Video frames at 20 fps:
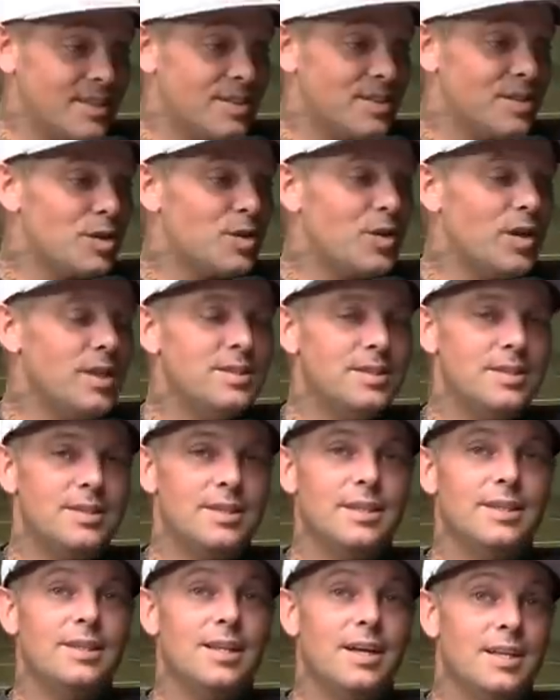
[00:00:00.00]
the crazy
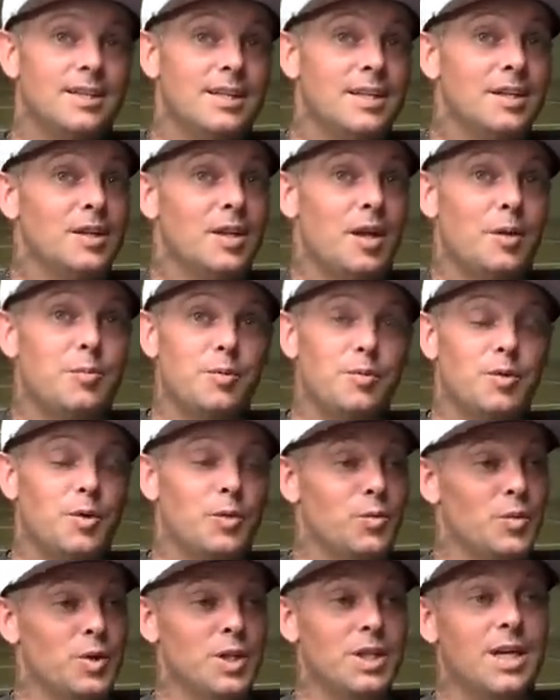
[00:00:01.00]
thing that I think a lot of people
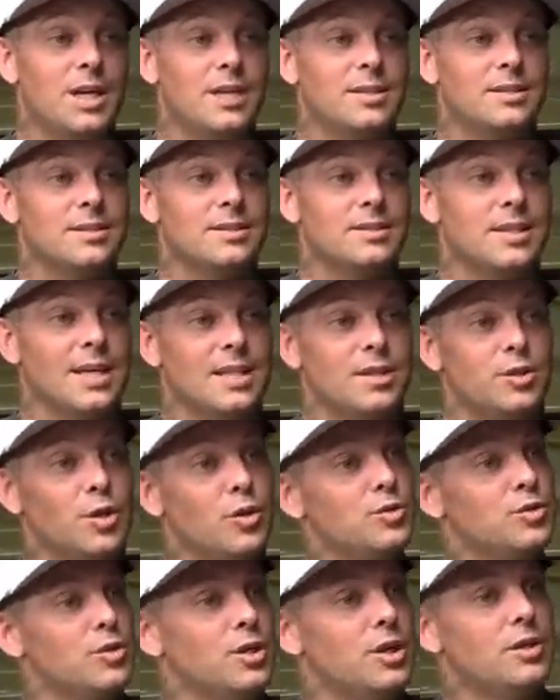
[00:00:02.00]
don't realize is yeah. like
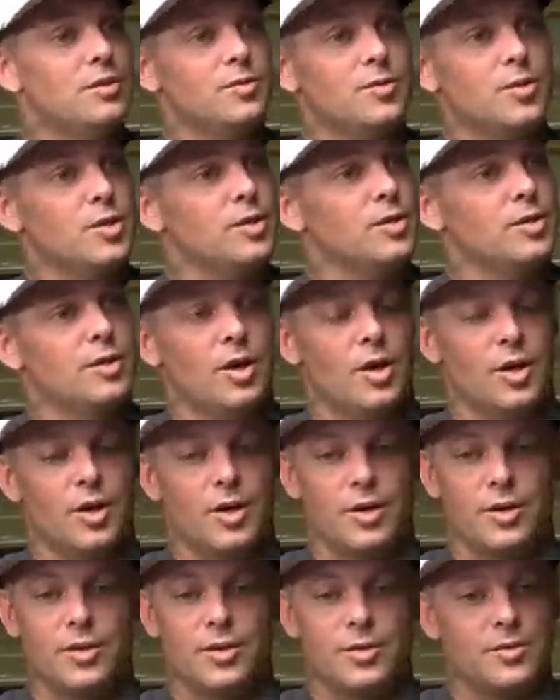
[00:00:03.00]
those nerves are
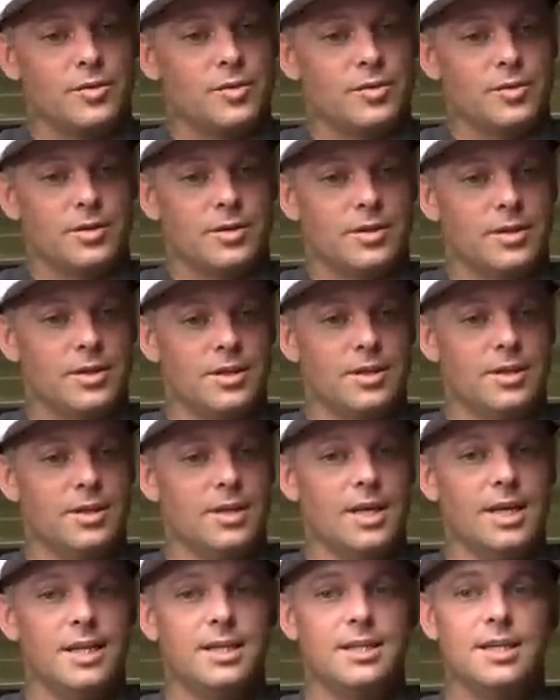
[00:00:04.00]
are
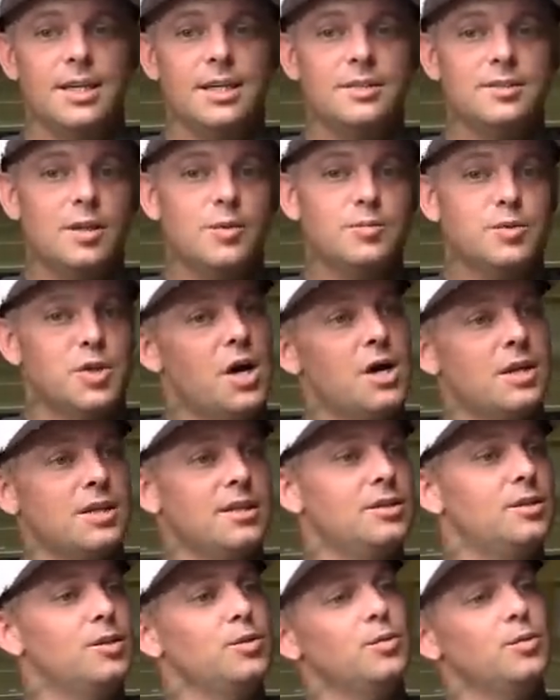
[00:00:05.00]
unless I'm talking to